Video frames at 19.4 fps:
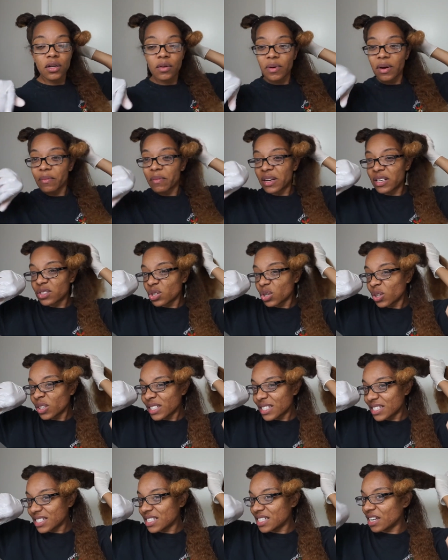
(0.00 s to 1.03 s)
my mental
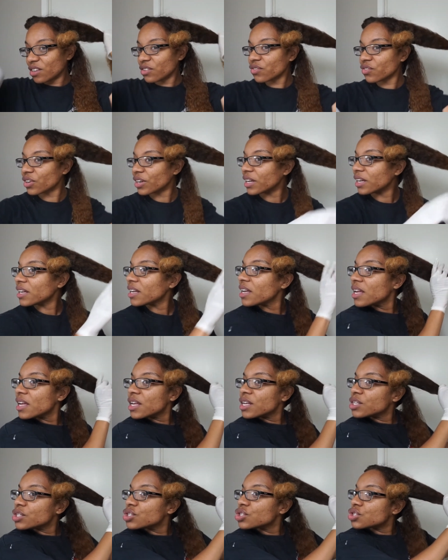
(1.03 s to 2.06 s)
is different.
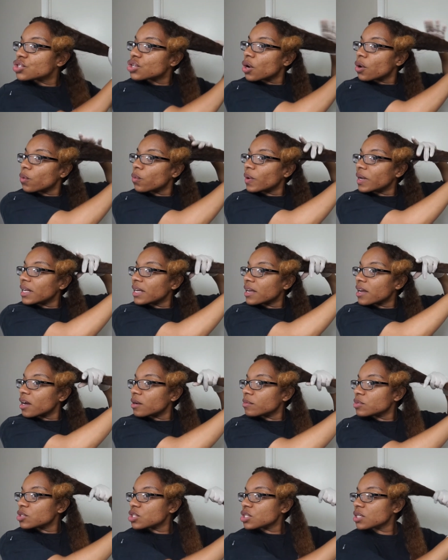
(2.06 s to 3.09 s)
So when it
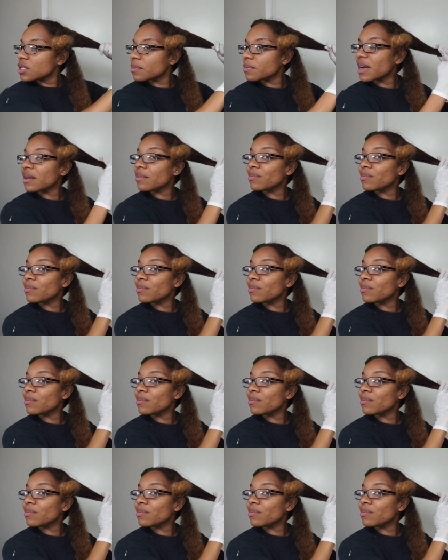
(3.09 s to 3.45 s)
comes to my